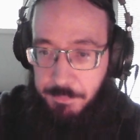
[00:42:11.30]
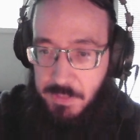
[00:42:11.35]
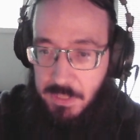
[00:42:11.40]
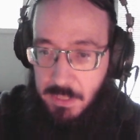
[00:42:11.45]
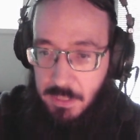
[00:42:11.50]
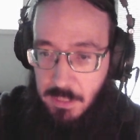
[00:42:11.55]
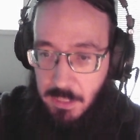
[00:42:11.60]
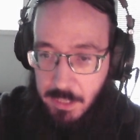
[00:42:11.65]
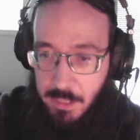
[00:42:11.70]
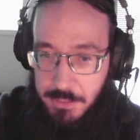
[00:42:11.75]

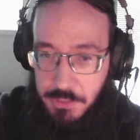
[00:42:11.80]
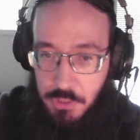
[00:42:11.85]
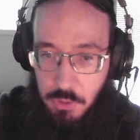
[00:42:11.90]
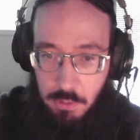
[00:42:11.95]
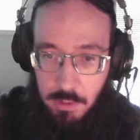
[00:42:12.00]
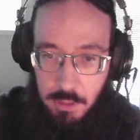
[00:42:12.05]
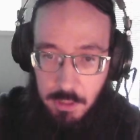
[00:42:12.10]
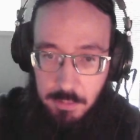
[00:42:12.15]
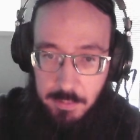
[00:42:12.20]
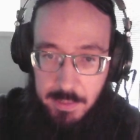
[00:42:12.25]
Click on
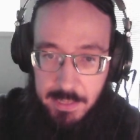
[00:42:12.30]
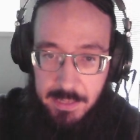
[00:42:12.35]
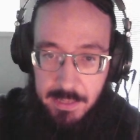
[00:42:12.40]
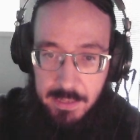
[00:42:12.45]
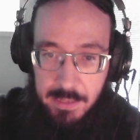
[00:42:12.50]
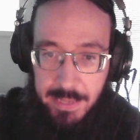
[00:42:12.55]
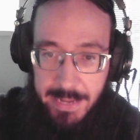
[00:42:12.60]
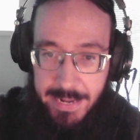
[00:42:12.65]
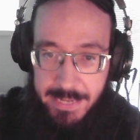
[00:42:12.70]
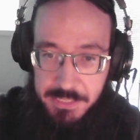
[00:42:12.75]
Toro,
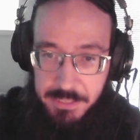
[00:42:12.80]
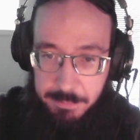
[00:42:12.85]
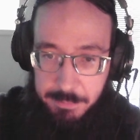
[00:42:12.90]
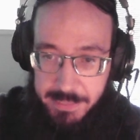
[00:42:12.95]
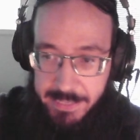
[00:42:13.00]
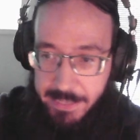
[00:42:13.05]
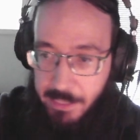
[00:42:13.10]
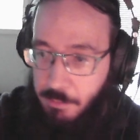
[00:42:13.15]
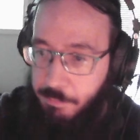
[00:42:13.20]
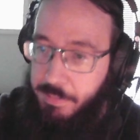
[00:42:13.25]
ask him
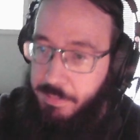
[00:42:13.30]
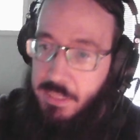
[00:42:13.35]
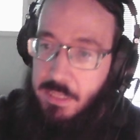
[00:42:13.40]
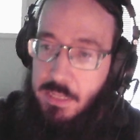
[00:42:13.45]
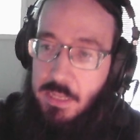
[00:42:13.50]
to help.